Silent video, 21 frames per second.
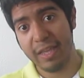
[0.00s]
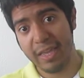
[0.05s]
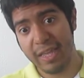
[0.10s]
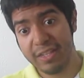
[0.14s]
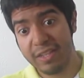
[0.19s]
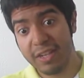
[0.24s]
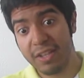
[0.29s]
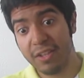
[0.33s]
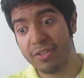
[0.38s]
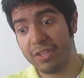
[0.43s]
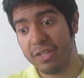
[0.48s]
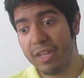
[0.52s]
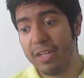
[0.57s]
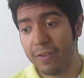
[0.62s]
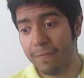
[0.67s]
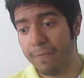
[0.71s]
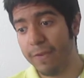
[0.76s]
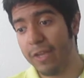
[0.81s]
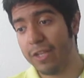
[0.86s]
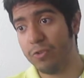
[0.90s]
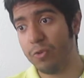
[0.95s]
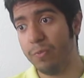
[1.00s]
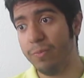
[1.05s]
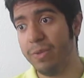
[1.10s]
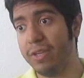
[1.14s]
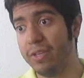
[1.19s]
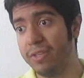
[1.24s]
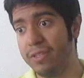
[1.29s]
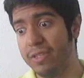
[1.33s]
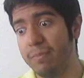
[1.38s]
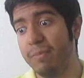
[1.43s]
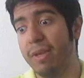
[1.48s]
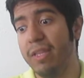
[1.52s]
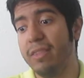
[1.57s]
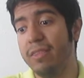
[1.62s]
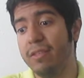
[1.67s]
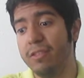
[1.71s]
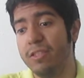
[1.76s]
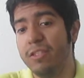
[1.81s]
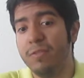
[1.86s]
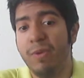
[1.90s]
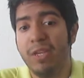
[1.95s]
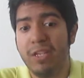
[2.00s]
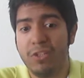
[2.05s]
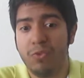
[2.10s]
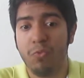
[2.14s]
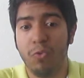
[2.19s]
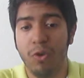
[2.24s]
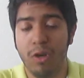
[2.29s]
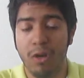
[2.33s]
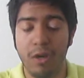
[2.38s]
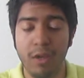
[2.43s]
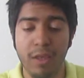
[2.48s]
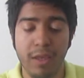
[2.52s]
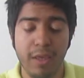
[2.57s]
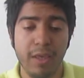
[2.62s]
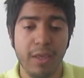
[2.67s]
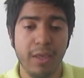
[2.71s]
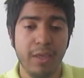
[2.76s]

intelligent individual because he made the speech where